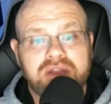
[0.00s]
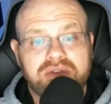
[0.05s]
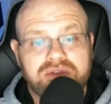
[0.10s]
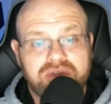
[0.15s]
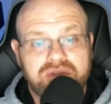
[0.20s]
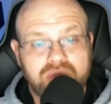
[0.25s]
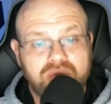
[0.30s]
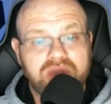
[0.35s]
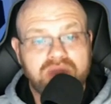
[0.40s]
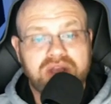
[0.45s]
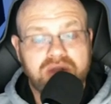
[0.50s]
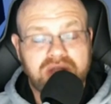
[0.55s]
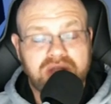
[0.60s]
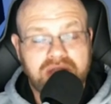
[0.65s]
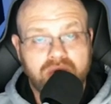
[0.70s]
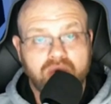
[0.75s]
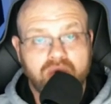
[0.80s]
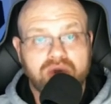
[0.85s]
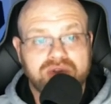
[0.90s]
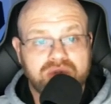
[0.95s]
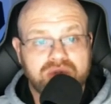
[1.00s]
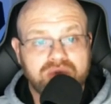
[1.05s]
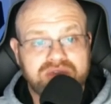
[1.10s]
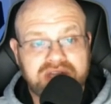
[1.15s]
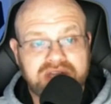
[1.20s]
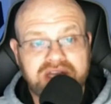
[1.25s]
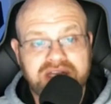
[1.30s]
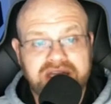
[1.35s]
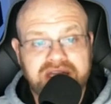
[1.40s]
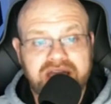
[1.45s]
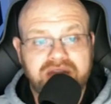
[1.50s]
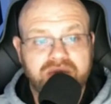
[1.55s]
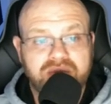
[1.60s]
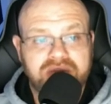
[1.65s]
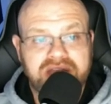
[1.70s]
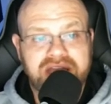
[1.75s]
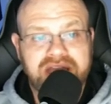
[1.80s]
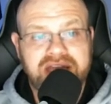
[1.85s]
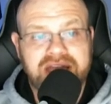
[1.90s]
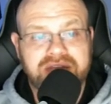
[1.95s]
in order to stay together
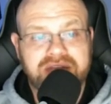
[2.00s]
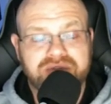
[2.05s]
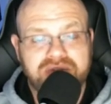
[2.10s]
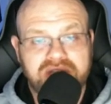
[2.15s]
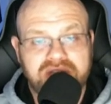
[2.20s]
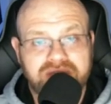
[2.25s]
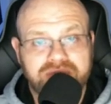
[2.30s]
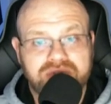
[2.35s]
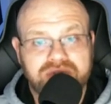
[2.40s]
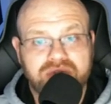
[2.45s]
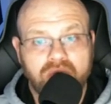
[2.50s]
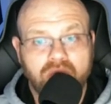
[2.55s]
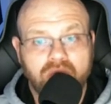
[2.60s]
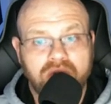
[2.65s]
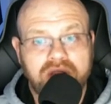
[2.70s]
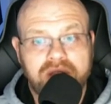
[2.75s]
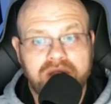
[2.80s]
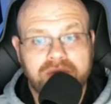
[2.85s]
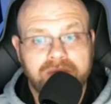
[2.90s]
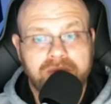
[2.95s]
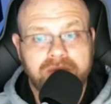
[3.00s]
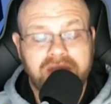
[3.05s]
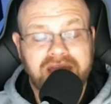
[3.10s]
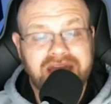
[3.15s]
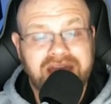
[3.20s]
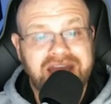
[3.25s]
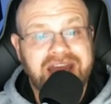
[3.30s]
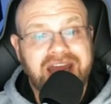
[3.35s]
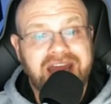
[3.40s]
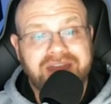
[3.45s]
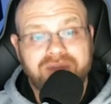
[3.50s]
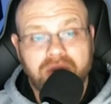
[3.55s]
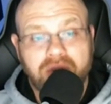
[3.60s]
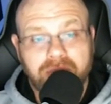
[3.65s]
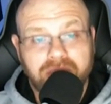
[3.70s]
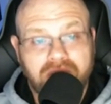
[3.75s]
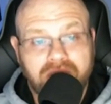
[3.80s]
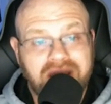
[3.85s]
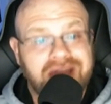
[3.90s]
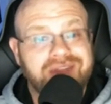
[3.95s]
and get extra inventory. And
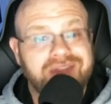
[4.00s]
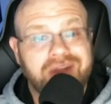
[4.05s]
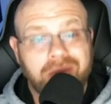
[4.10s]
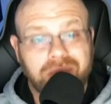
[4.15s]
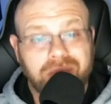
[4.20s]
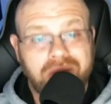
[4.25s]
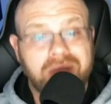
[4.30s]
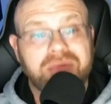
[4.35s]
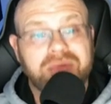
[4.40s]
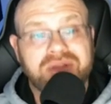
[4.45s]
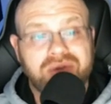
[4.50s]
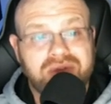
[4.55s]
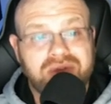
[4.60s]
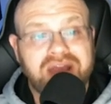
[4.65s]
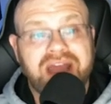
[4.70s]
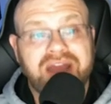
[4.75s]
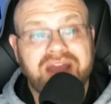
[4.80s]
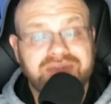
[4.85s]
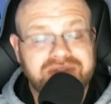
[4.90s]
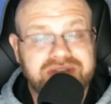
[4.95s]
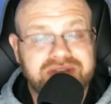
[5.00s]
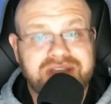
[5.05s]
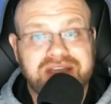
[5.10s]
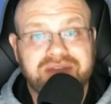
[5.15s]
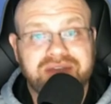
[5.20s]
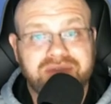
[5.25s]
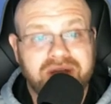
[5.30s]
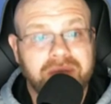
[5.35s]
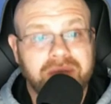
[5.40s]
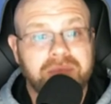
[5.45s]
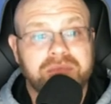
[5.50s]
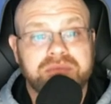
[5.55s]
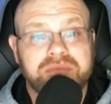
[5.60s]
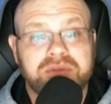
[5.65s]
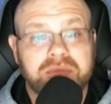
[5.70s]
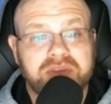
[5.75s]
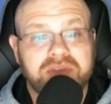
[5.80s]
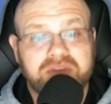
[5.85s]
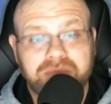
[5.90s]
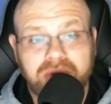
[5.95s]
they're probably going to have to give up
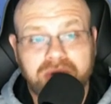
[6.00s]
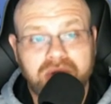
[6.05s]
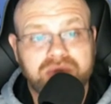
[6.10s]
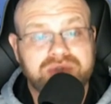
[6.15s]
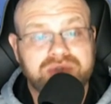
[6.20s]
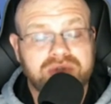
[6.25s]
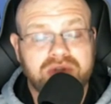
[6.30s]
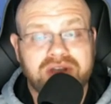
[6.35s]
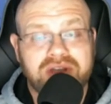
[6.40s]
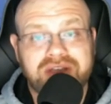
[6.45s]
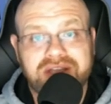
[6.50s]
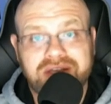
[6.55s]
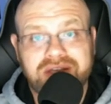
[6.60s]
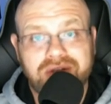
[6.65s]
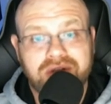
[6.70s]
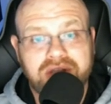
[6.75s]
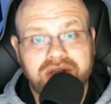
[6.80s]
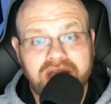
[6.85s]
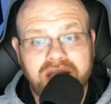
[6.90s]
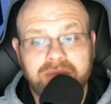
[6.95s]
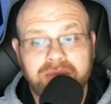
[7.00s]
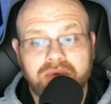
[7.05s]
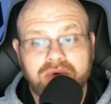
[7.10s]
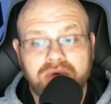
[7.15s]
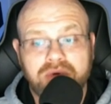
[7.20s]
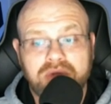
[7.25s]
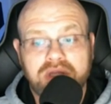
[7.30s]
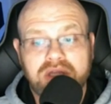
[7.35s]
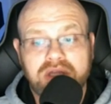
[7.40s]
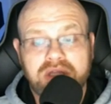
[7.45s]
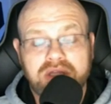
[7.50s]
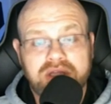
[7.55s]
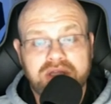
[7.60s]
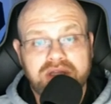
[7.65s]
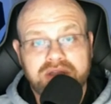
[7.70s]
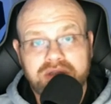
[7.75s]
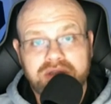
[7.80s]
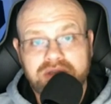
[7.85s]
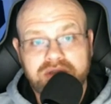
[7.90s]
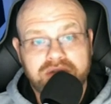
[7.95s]
some exposure on linear cable
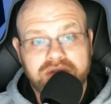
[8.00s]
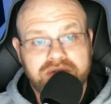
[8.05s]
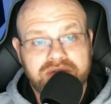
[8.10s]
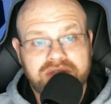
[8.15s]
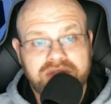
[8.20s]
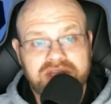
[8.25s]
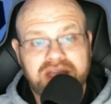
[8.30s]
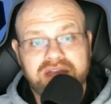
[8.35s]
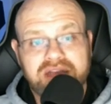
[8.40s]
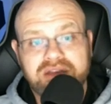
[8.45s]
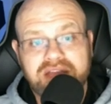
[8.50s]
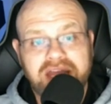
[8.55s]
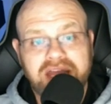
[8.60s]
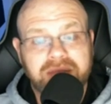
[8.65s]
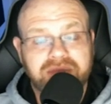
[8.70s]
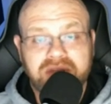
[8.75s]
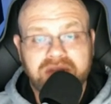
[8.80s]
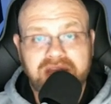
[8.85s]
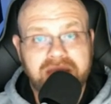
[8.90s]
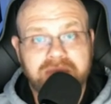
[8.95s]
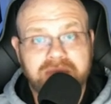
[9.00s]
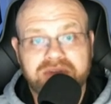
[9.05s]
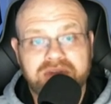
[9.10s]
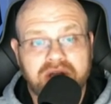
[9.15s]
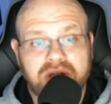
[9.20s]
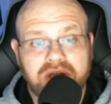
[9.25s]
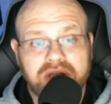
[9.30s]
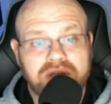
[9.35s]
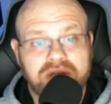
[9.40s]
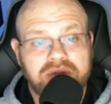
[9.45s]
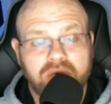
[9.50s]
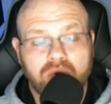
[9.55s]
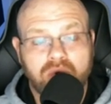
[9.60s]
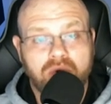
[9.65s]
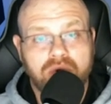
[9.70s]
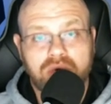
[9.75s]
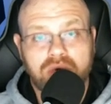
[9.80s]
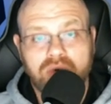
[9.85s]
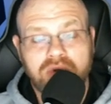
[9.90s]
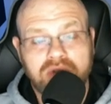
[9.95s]
to get games on Amazon
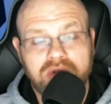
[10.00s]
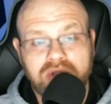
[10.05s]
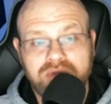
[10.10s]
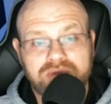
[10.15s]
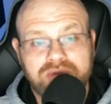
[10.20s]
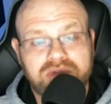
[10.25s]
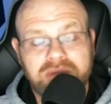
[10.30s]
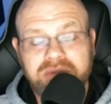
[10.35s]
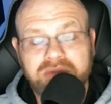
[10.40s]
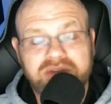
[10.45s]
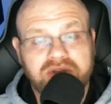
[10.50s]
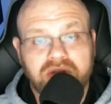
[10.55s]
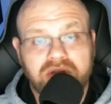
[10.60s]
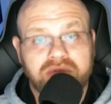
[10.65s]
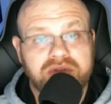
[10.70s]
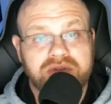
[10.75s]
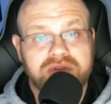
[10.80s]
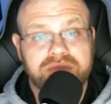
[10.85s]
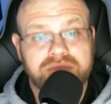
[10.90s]
or another streaming service.